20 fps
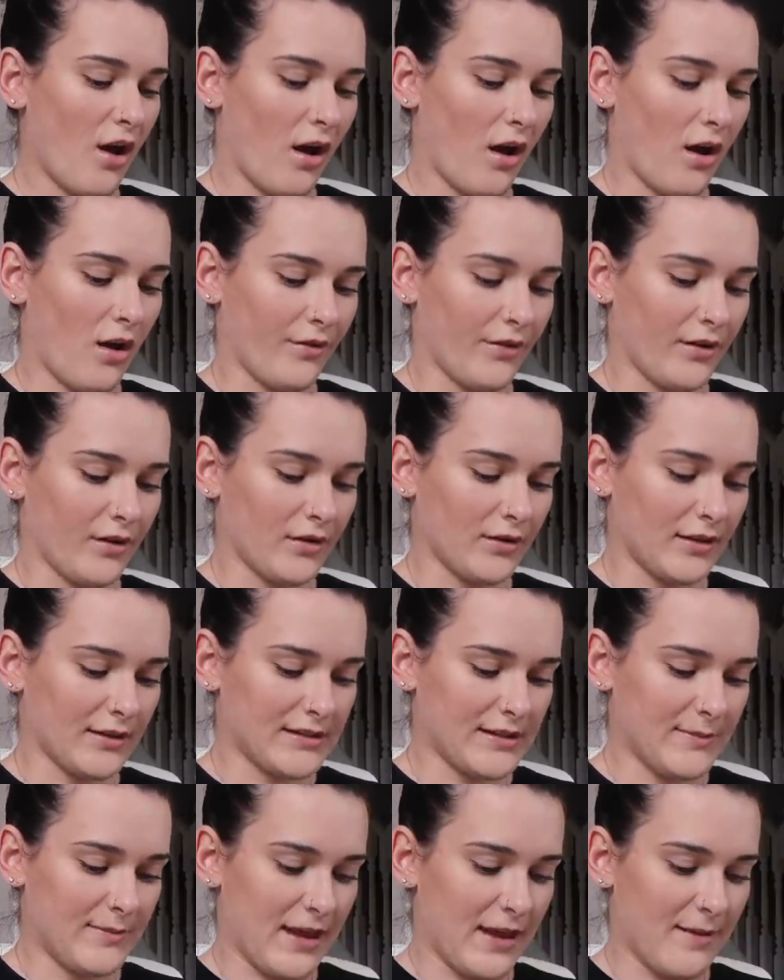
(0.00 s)
on
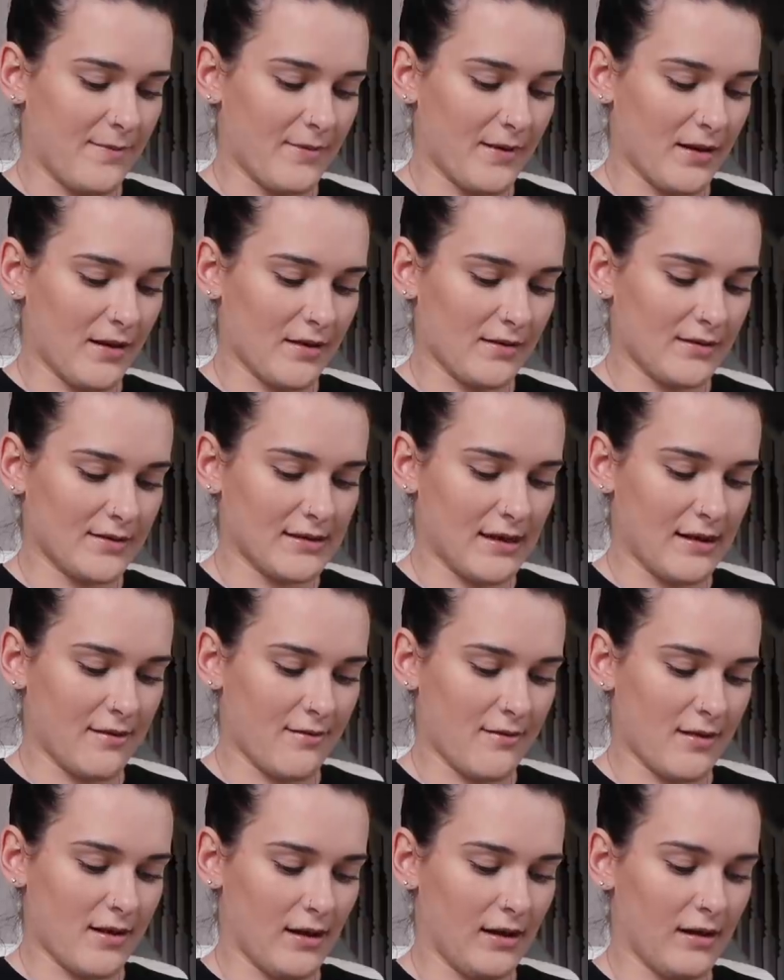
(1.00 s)
glossy paper
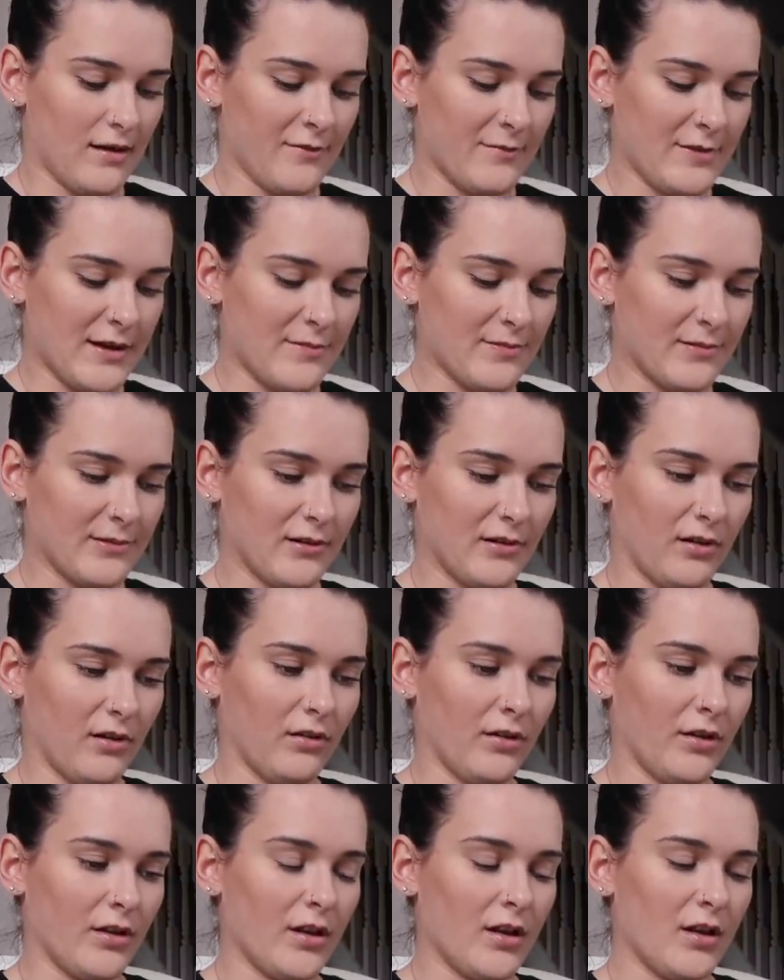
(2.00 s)
so a lot of
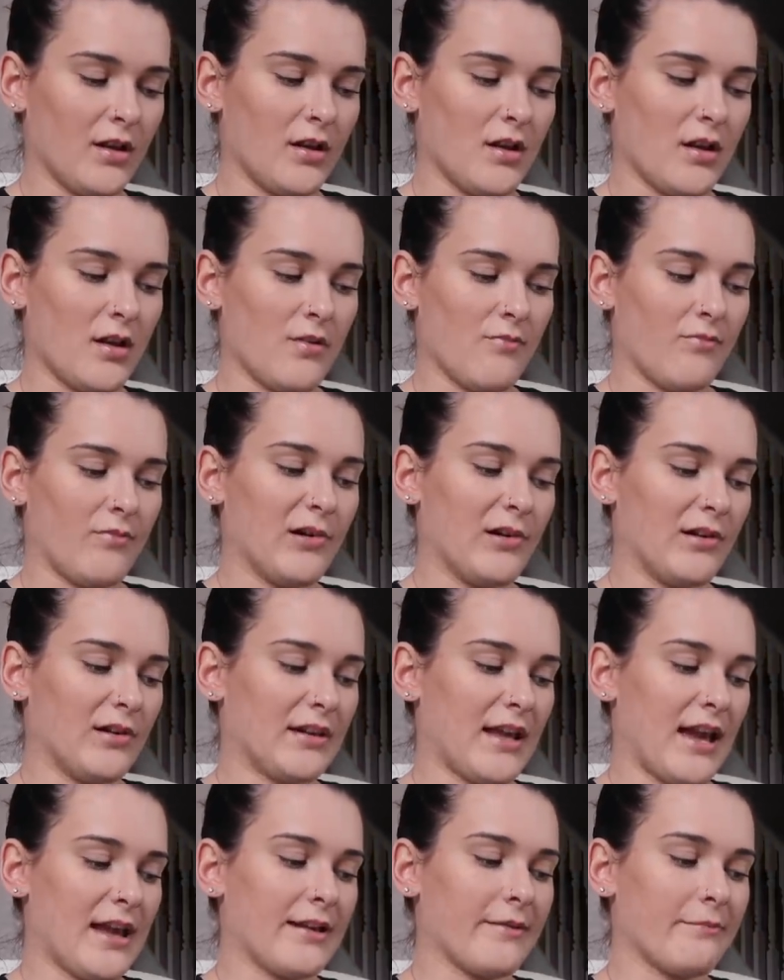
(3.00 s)
people put
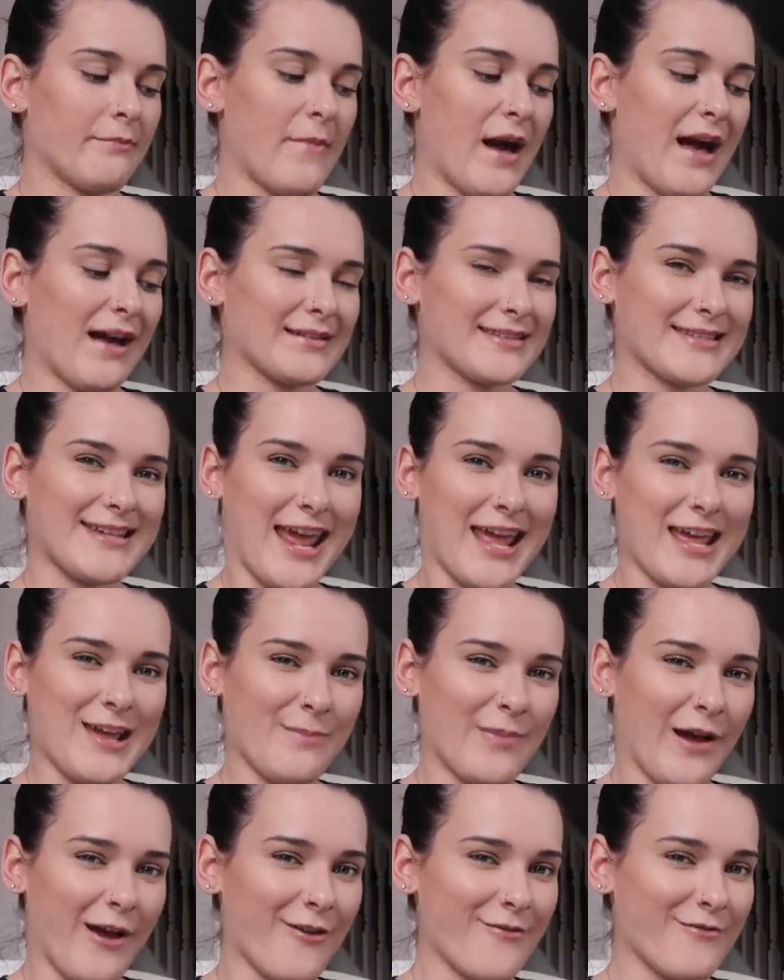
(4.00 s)
like matte
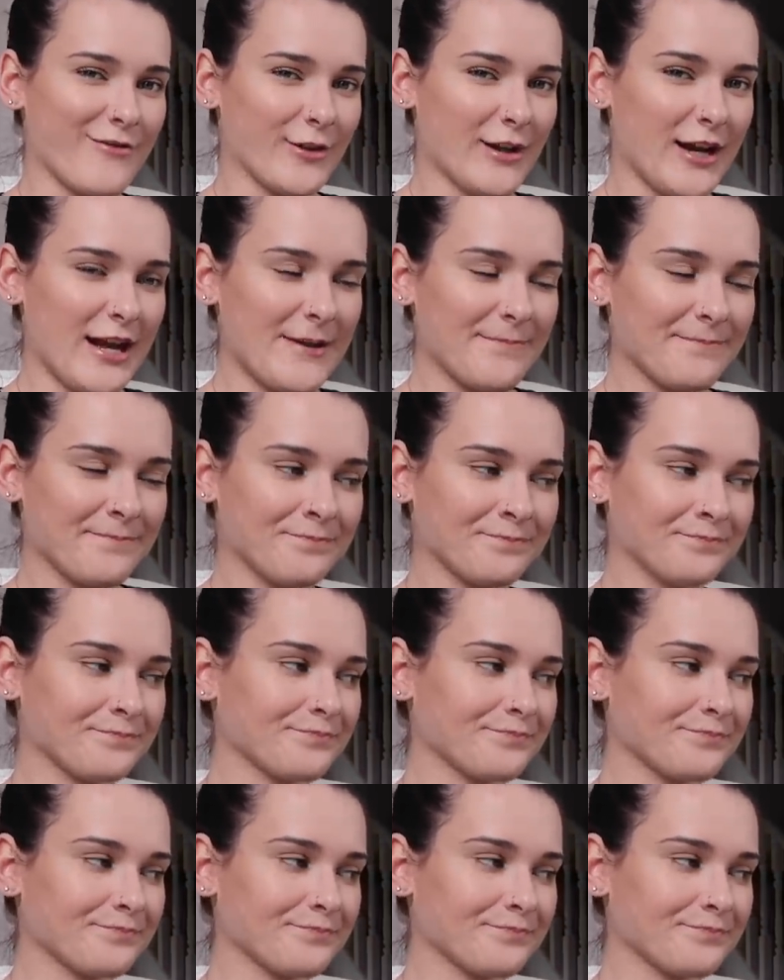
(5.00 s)
tape over it